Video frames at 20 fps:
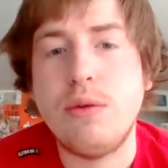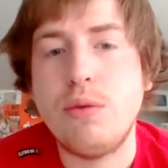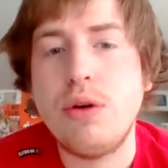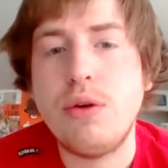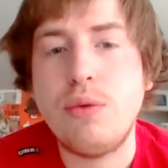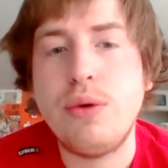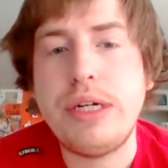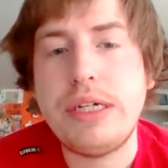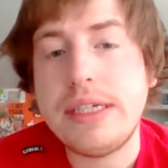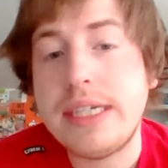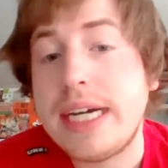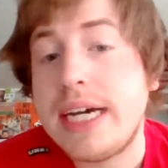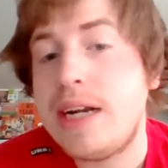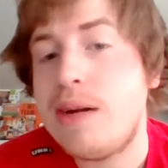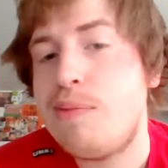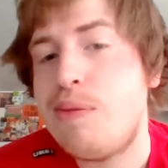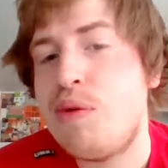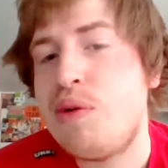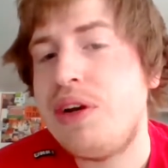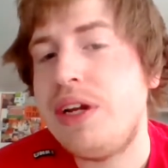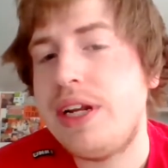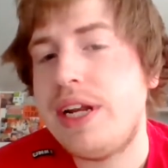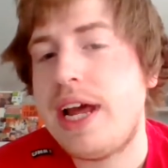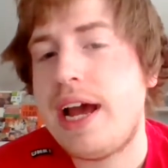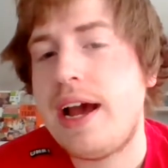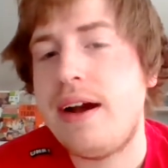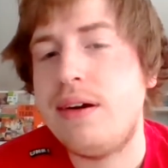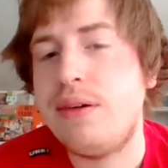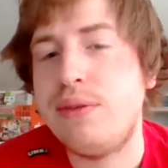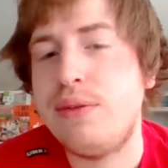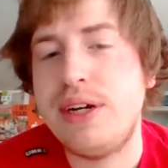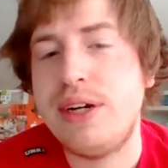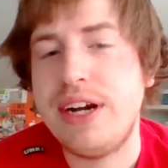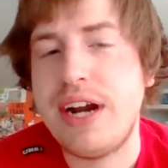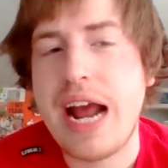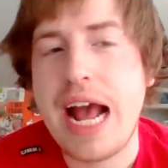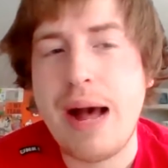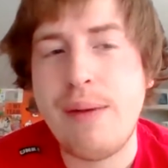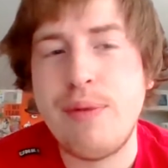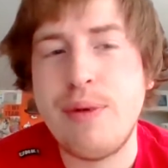We're really at a point now where
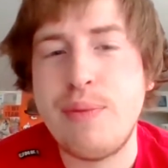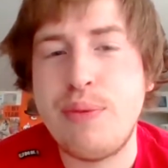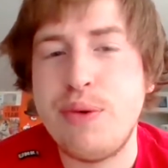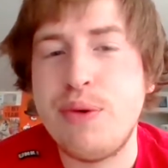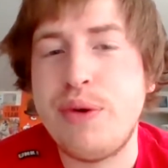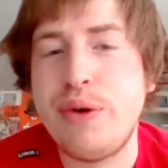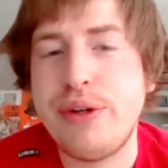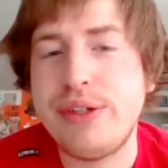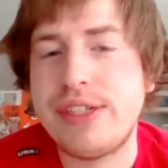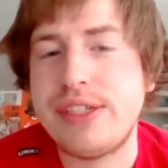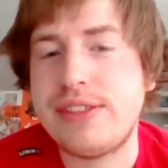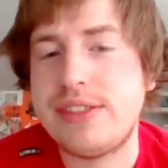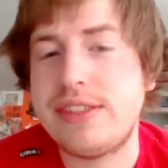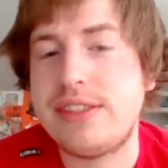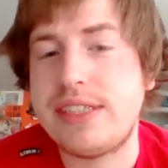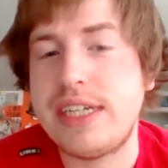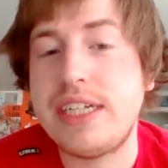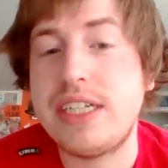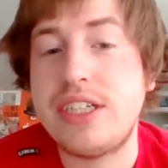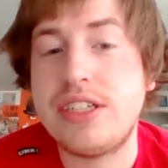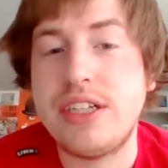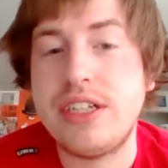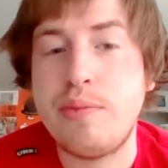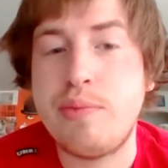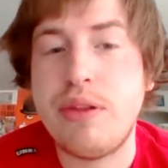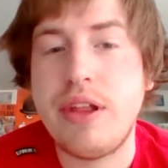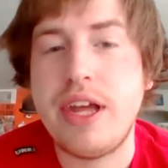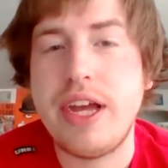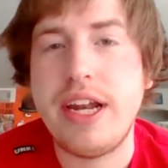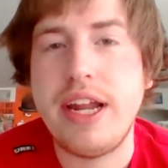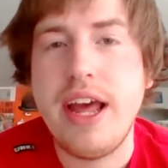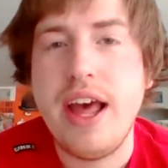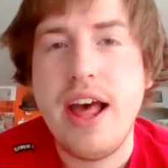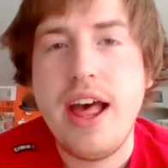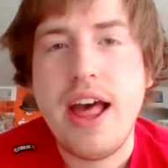Albert Pujols has essentially played